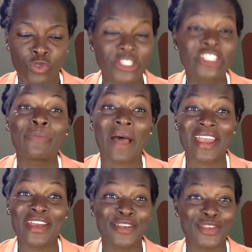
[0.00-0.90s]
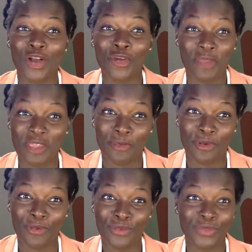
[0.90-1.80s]
inspire young
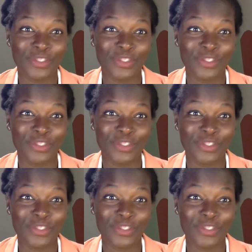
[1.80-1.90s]
people, to